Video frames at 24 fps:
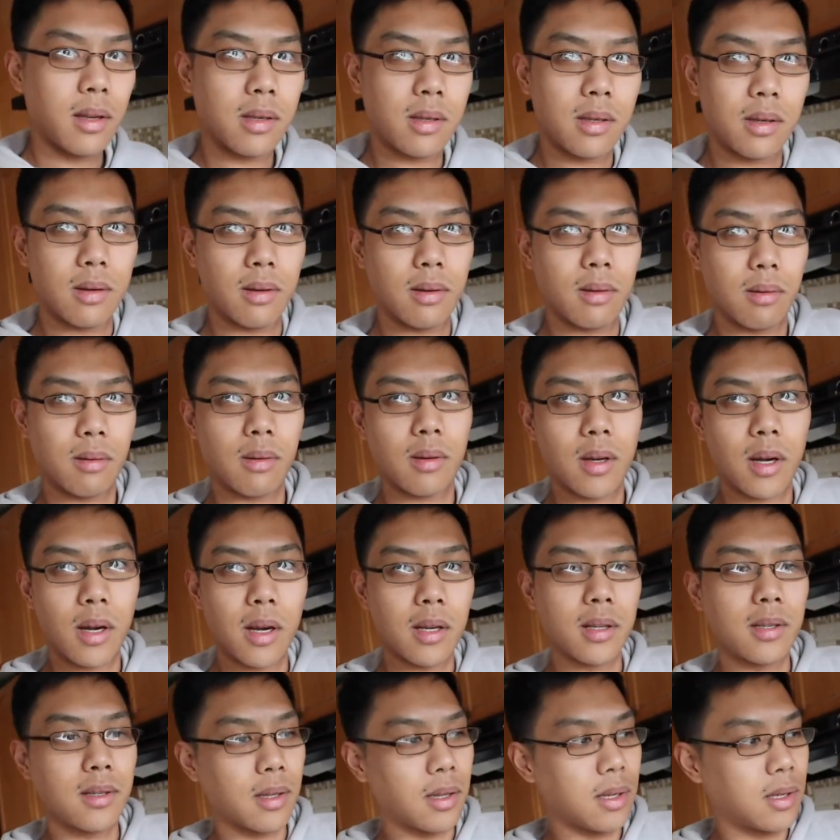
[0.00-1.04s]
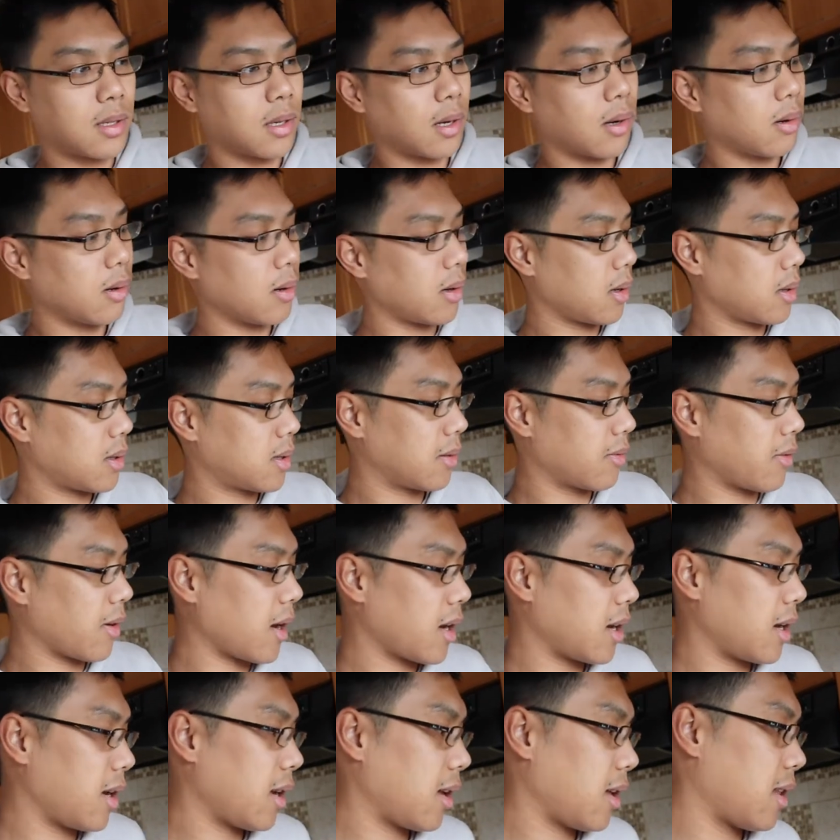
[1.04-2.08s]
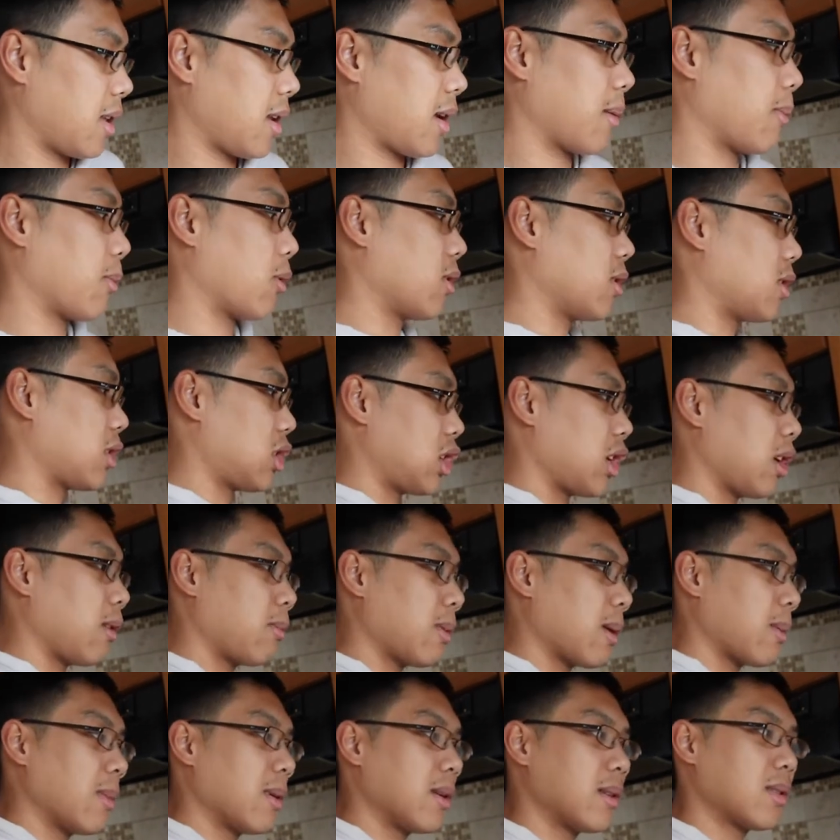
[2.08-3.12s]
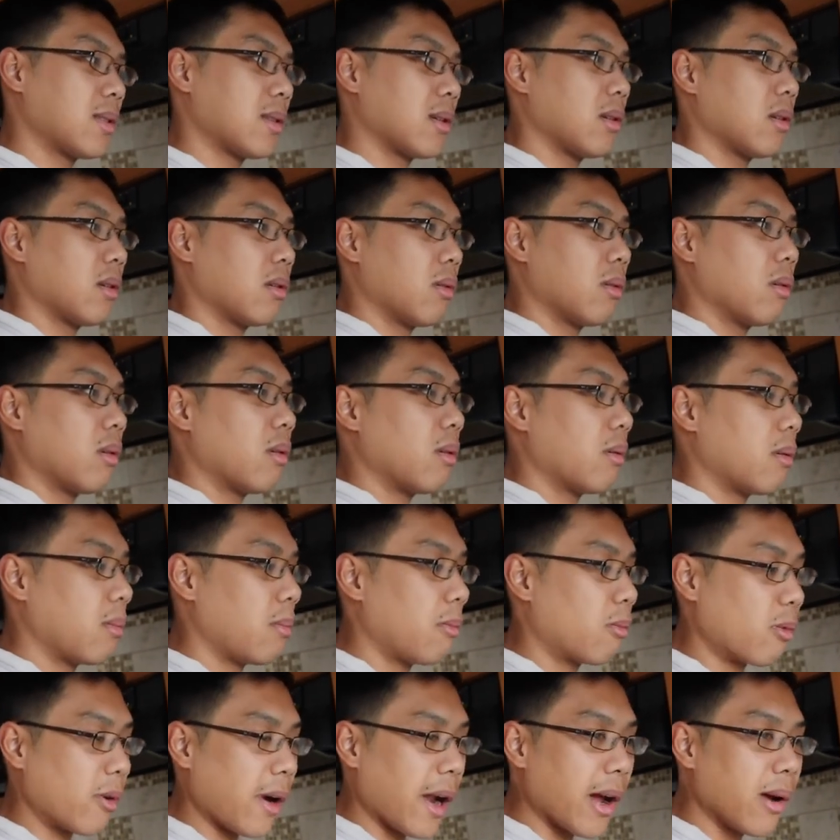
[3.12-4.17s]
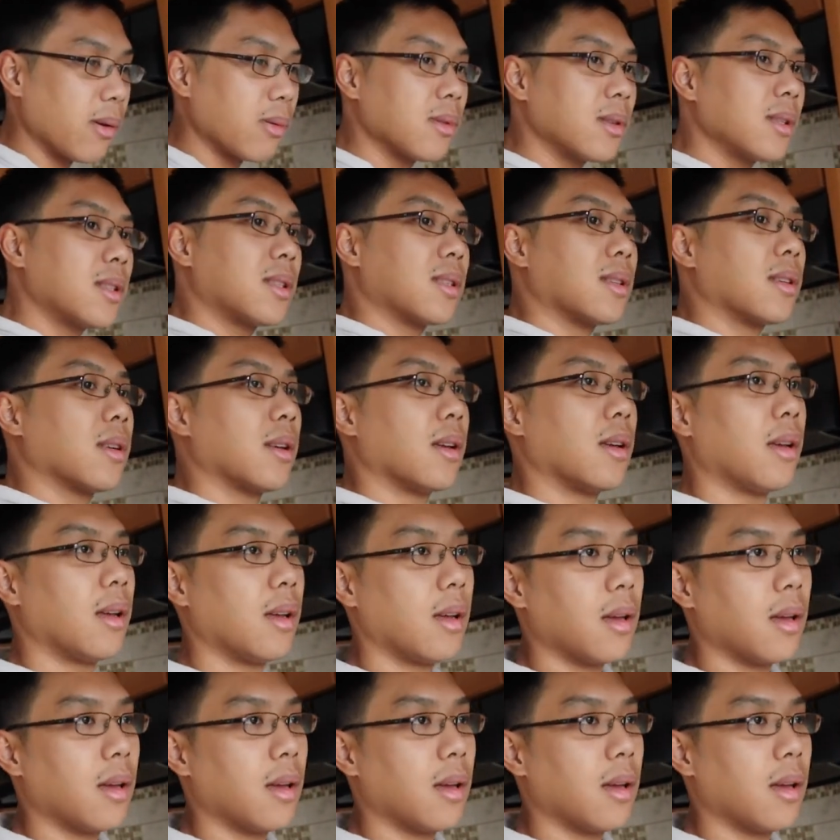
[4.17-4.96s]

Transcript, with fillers: to cut into the dough, divide it, and then I'm going to shape them into rounds,